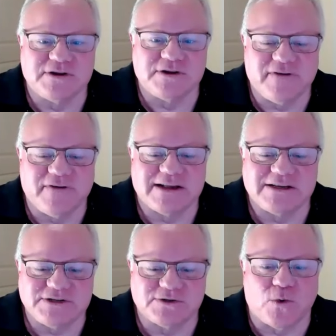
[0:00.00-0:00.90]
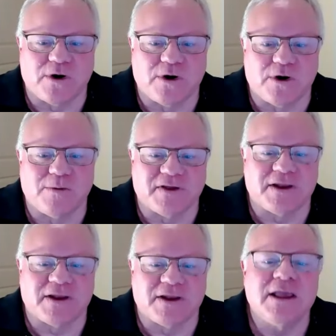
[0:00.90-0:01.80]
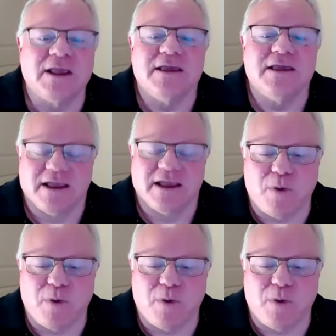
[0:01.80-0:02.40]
investors with Warren Buffett in their